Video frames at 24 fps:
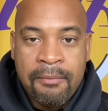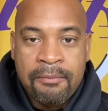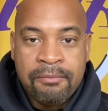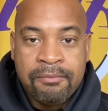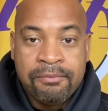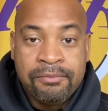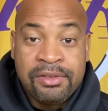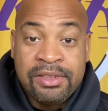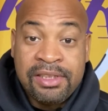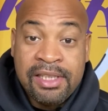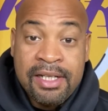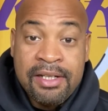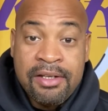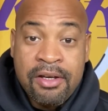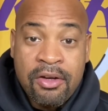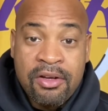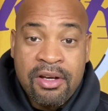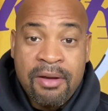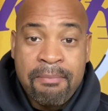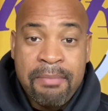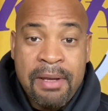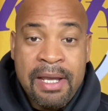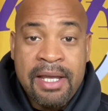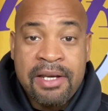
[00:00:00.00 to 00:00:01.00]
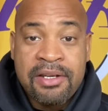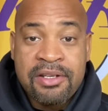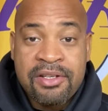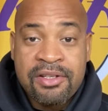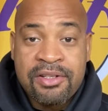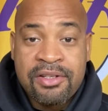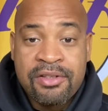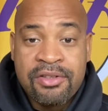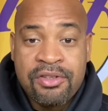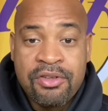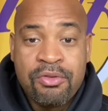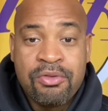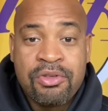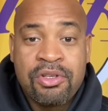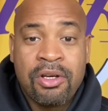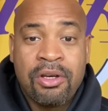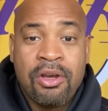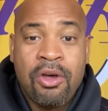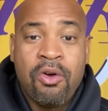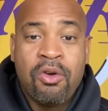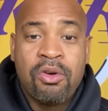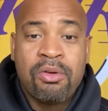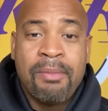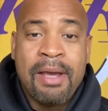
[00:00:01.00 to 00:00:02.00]
sitting on the bench due to
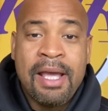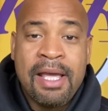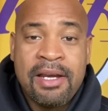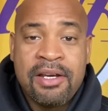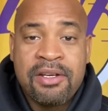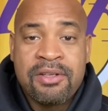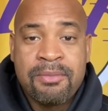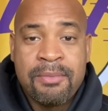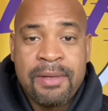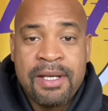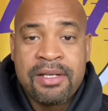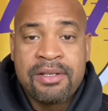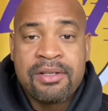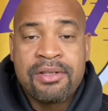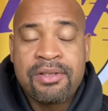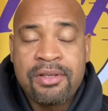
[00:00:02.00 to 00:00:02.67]
load management.